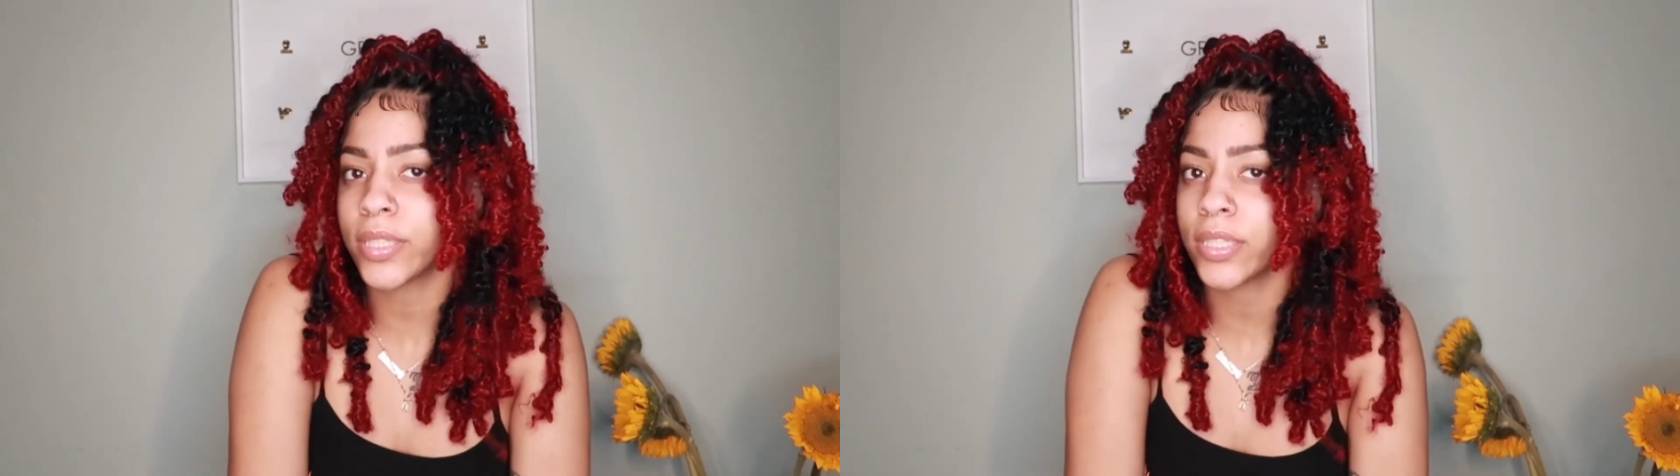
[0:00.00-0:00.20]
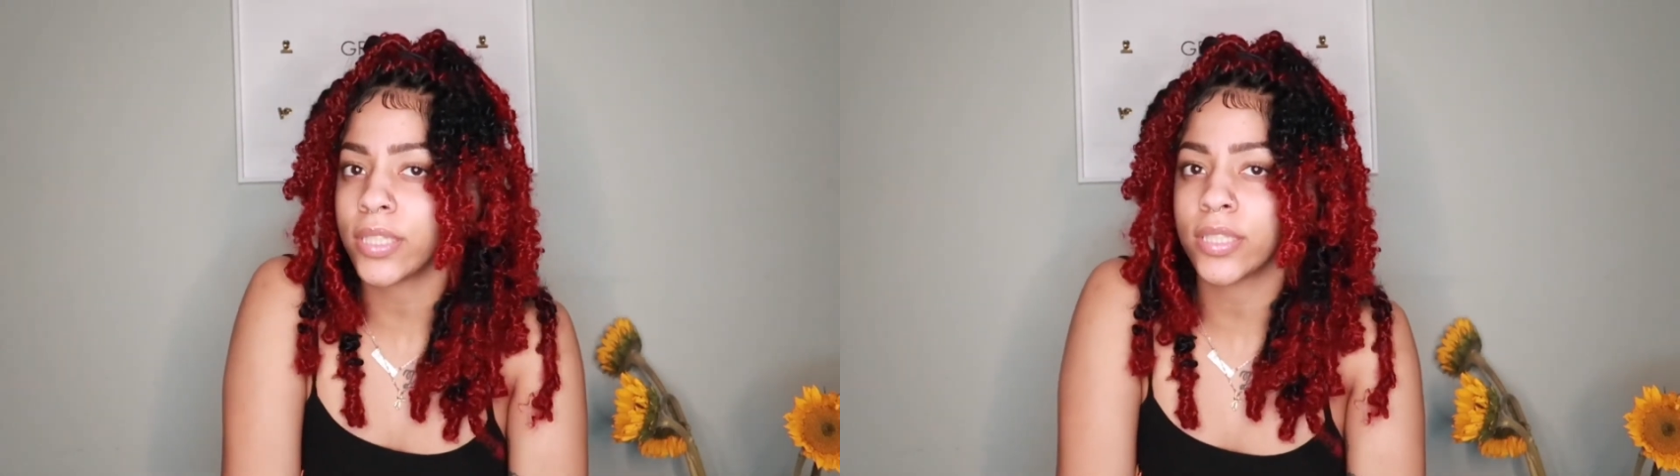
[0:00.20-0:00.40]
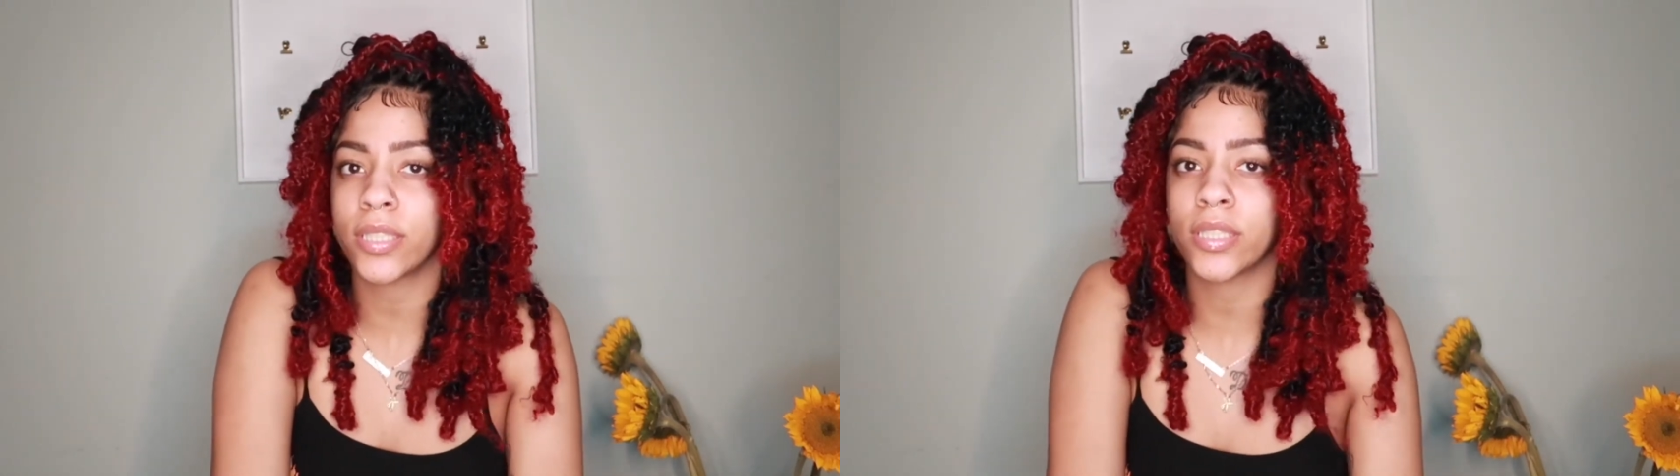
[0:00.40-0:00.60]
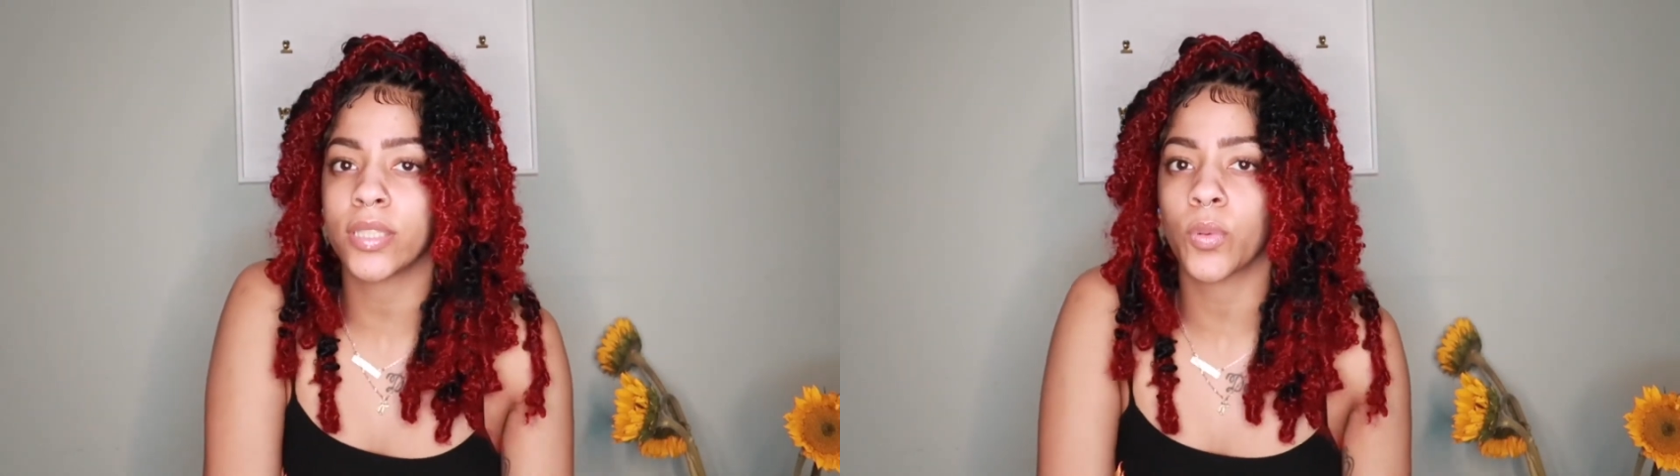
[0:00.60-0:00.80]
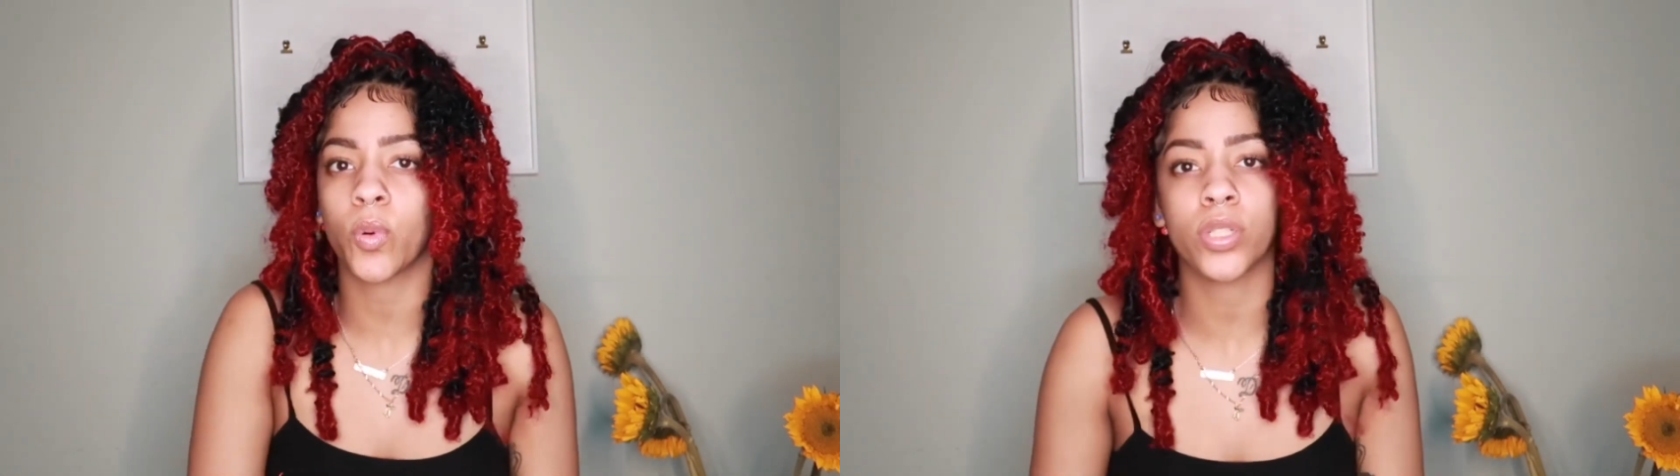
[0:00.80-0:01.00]
really easy
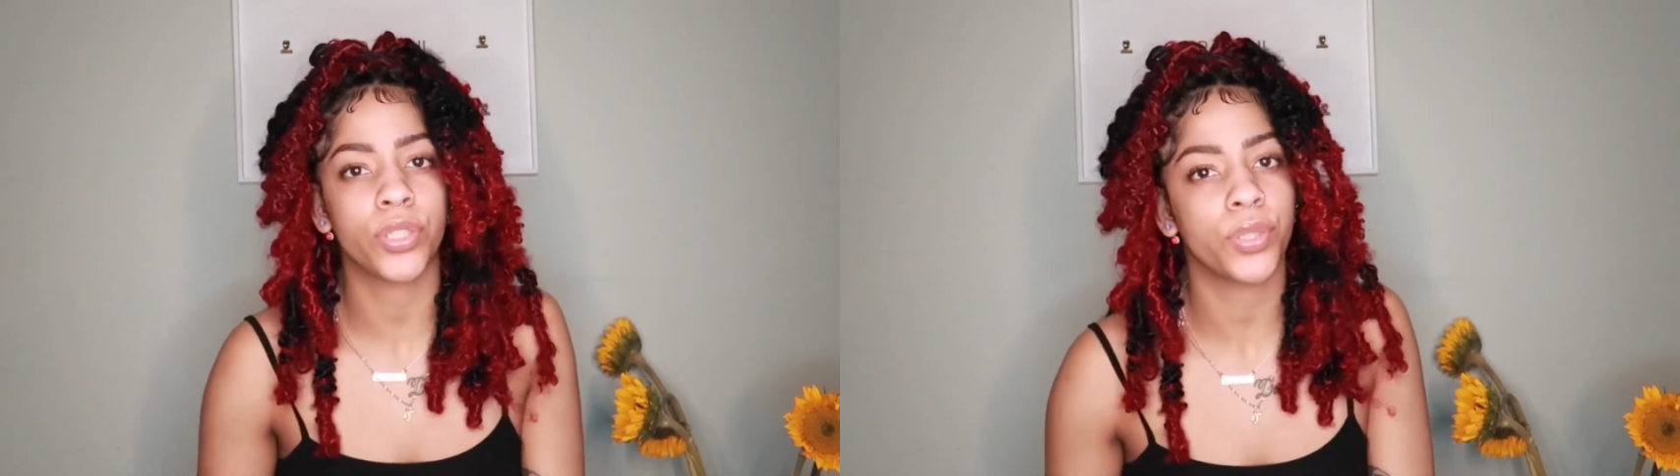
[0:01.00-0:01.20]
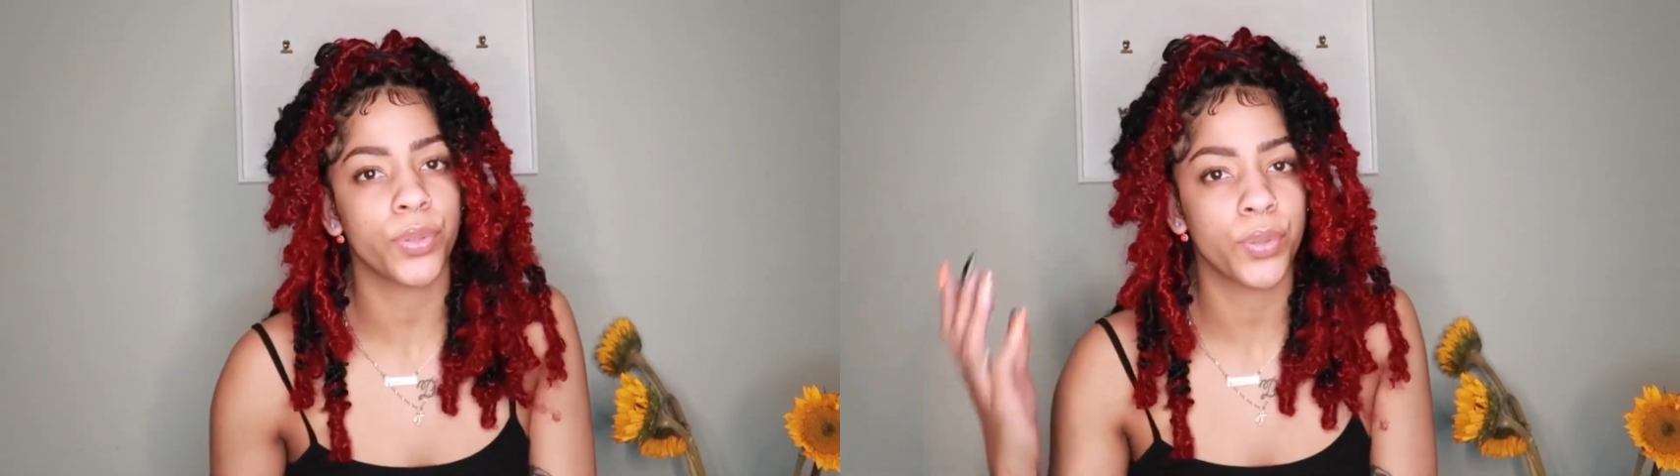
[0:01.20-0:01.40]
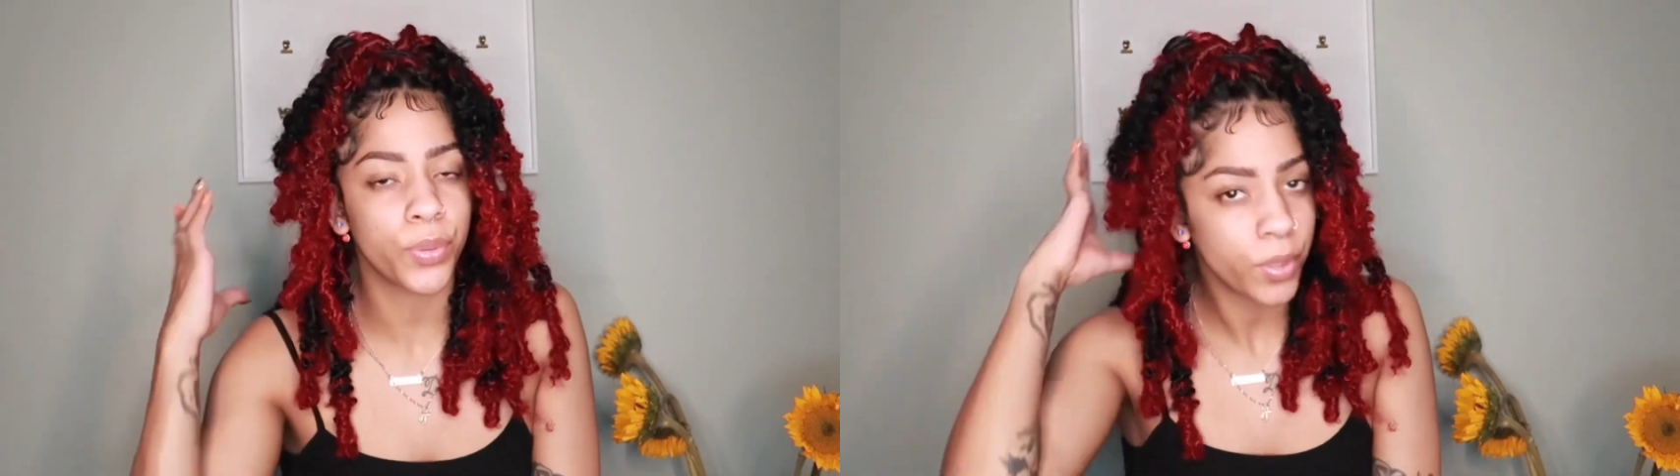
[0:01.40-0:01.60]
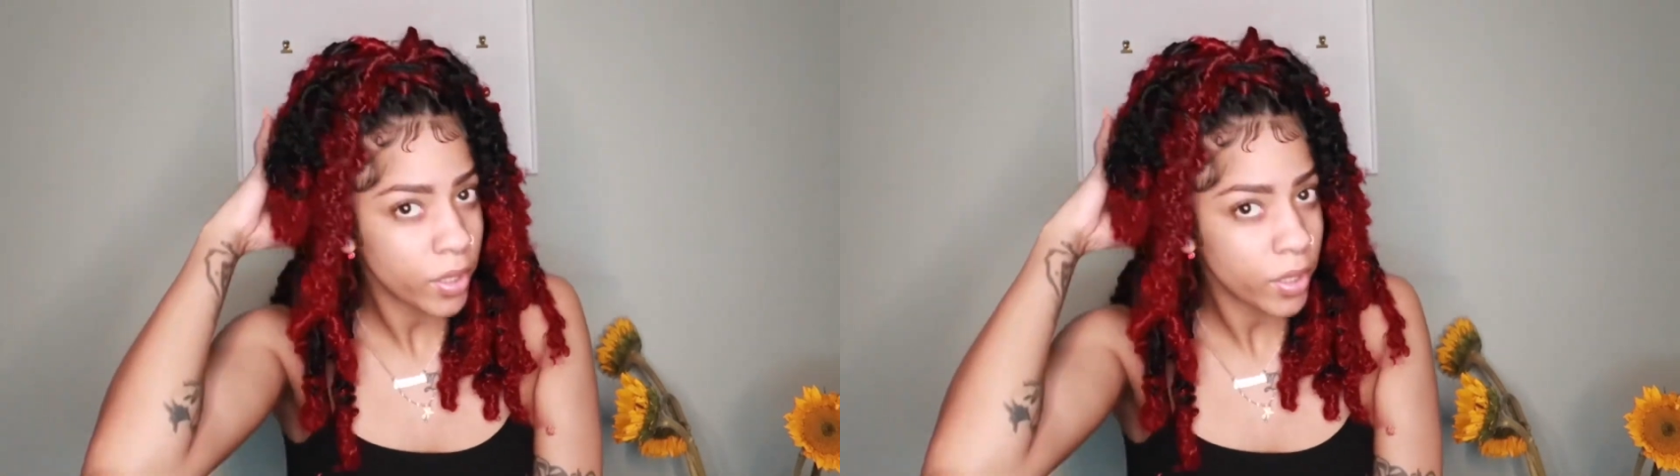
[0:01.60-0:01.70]
to want to.